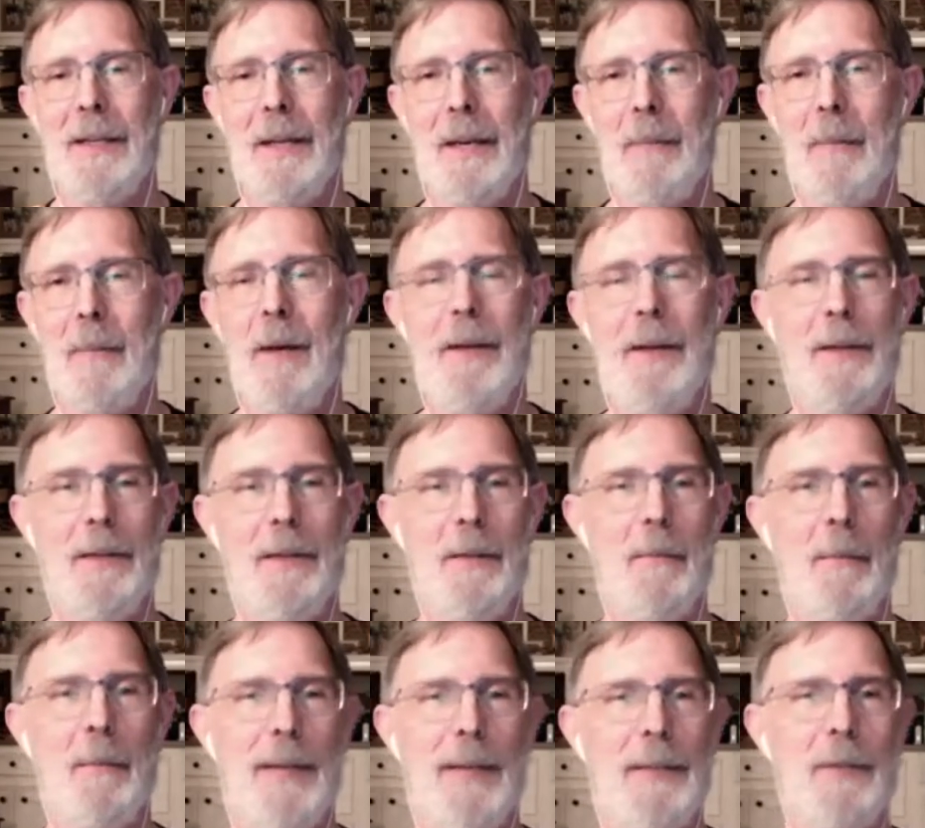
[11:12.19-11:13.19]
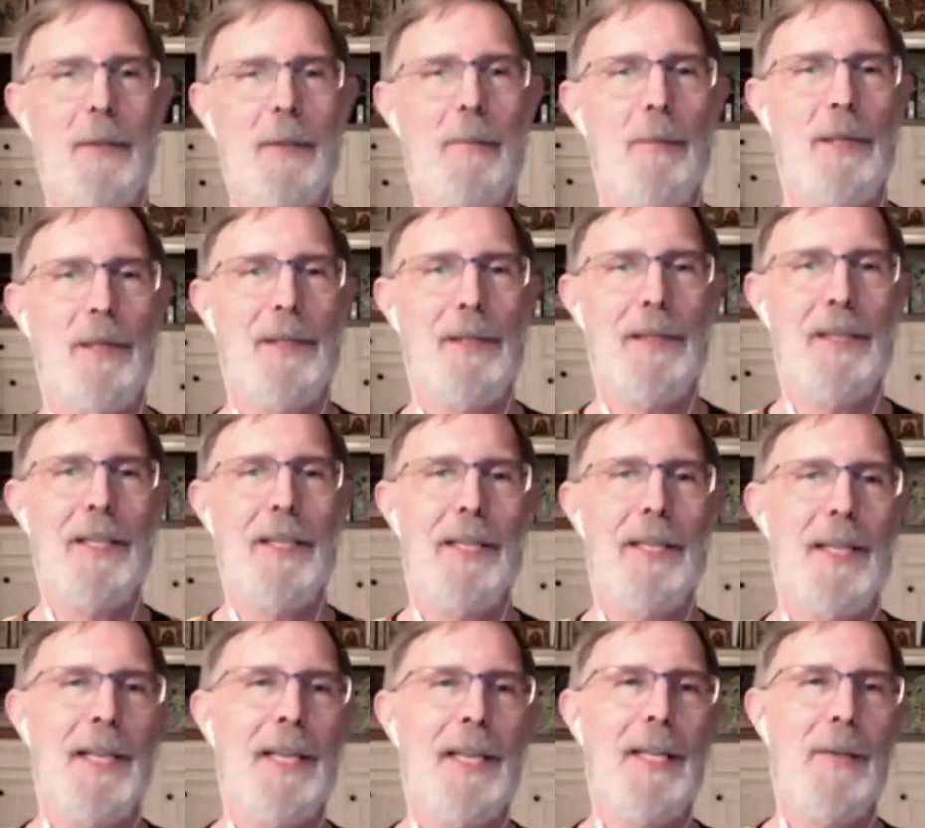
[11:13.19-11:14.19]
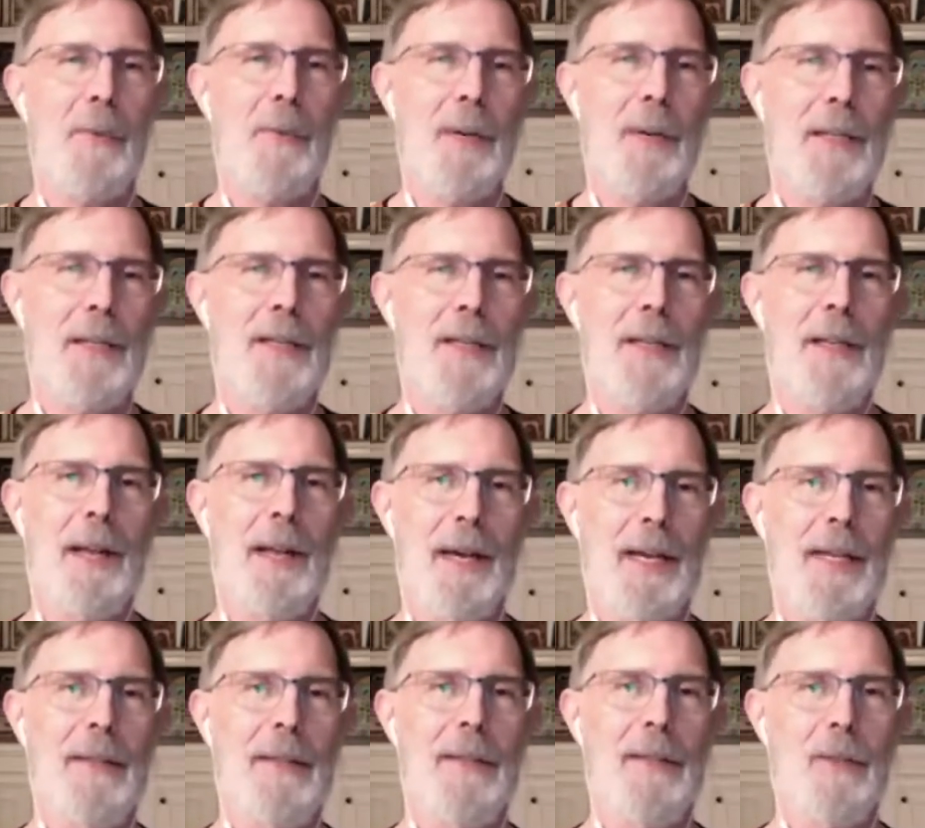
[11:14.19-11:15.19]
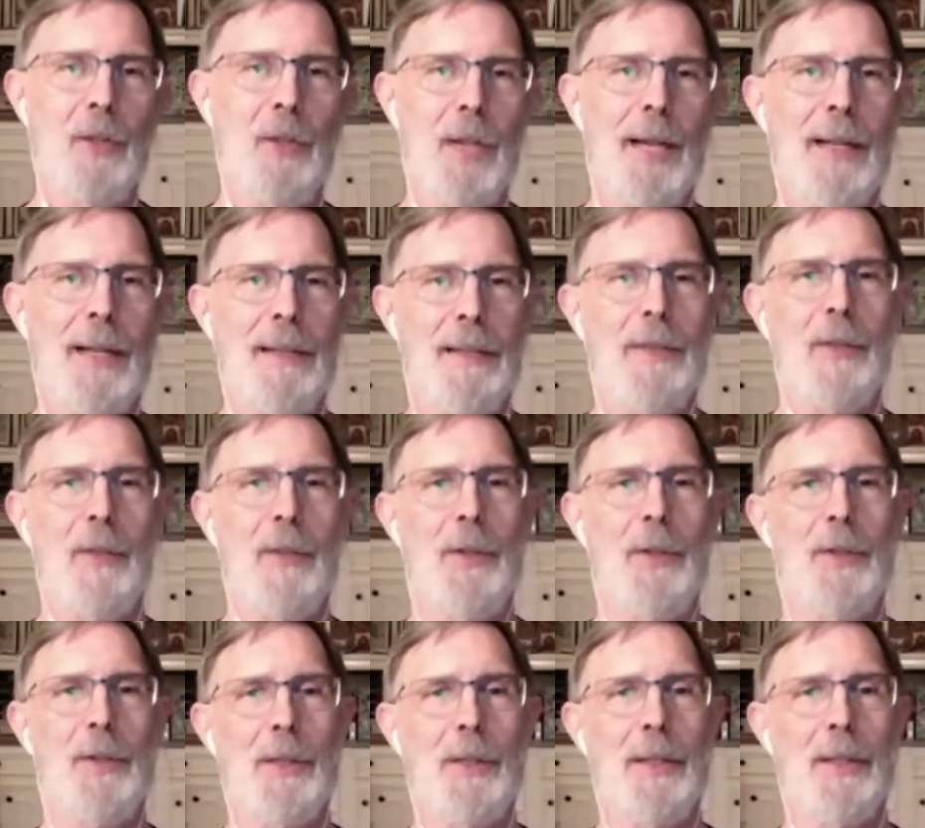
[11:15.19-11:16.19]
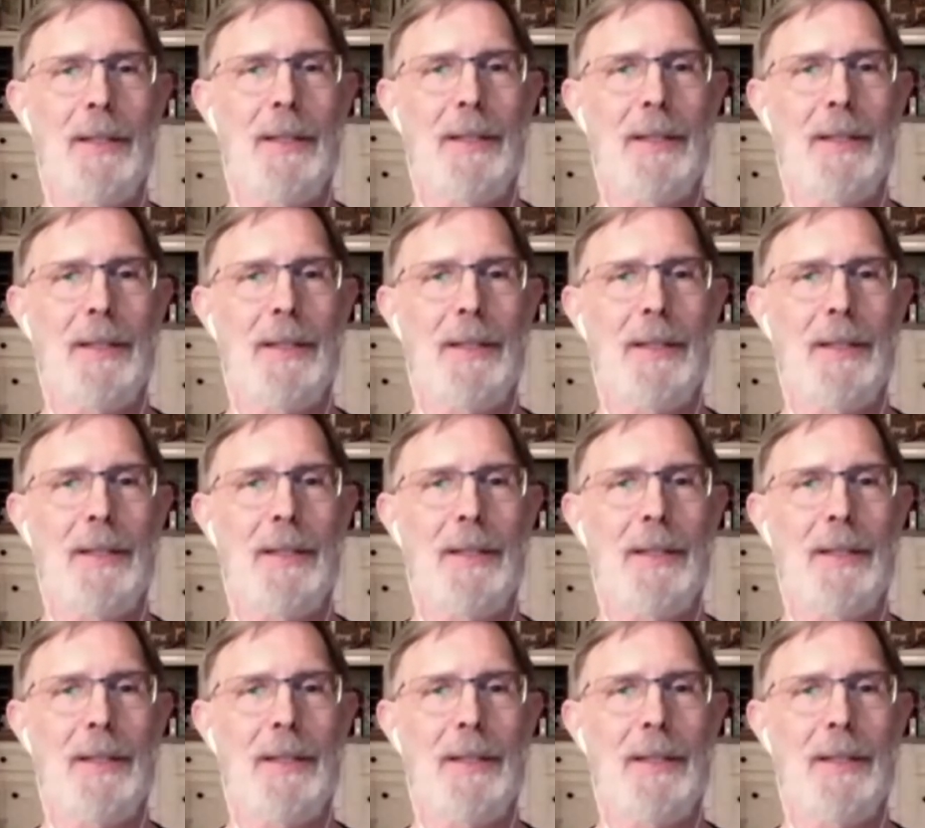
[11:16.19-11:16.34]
abundant possibility in any way denied the challenges